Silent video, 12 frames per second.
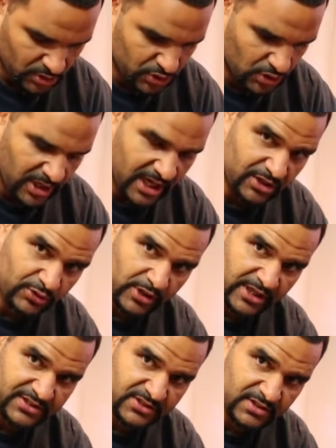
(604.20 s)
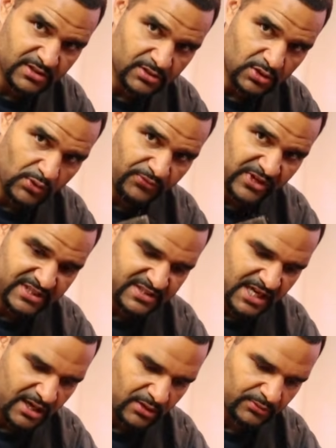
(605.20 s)
So egg crates go face
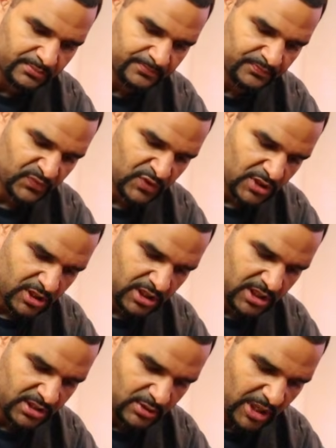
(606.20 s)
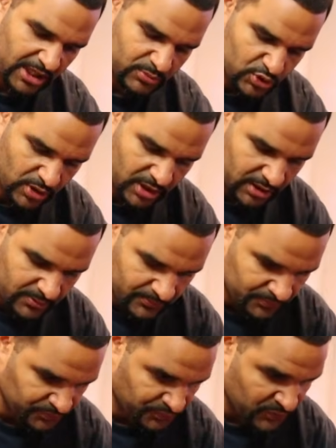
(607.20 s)
down in the bottom tray.
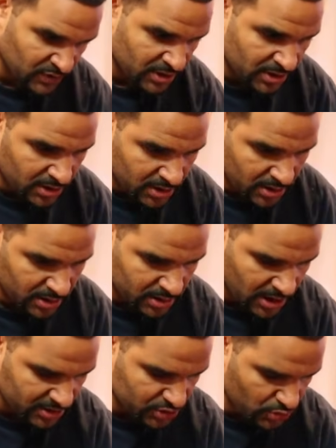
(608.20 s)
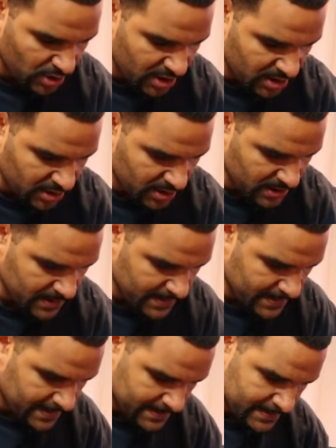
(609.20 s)
Next tray
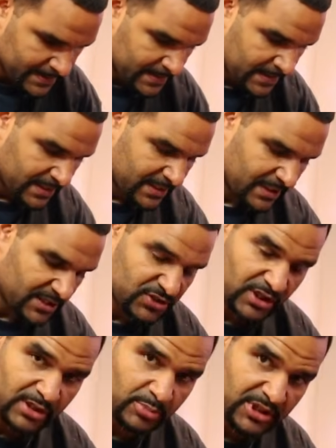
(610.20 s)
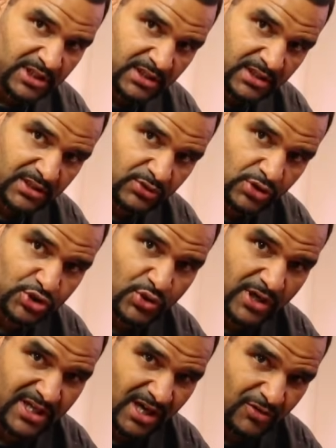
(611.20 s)
is going to be your
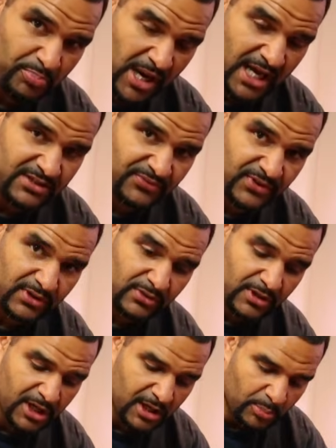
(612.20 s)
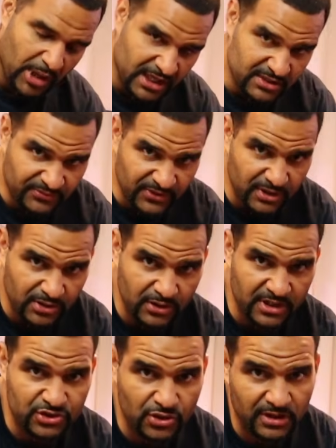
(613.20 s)
tray of Polyfill.
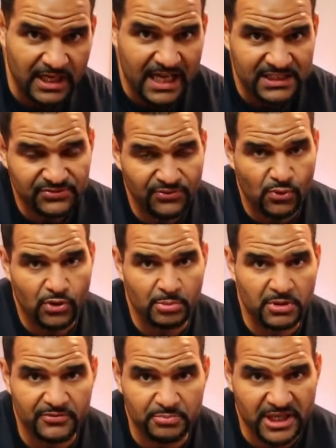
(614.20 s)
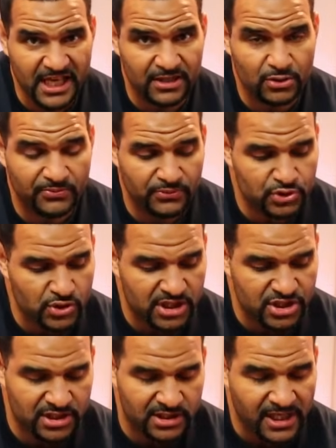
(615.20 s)
Polyfill is your last form of mechanical
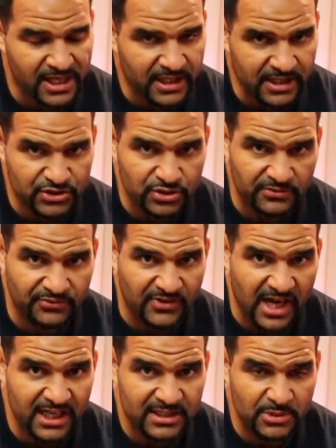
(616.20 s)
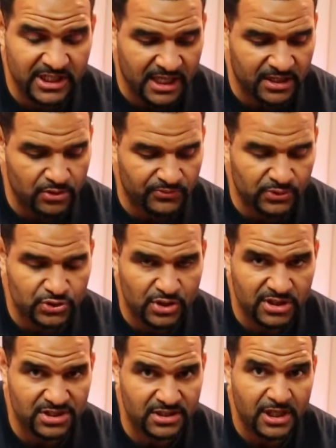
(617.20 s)
filtration. It's your fine mechanical
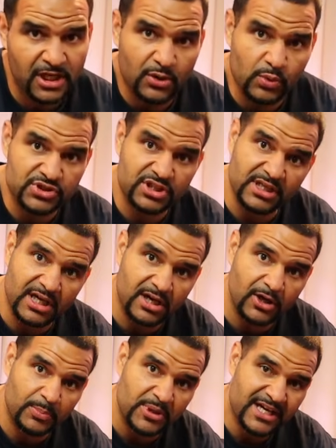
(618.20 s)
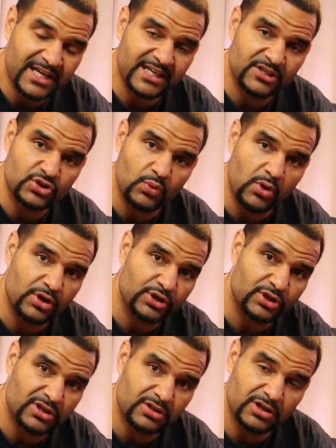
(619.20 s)
filtration, which is going to help and get your
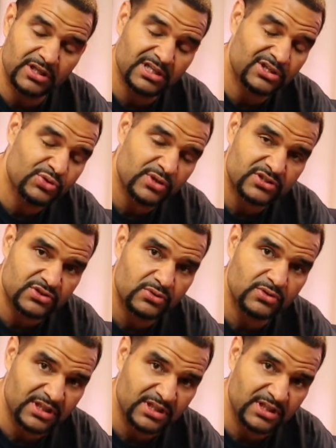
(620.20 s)
water looking crystal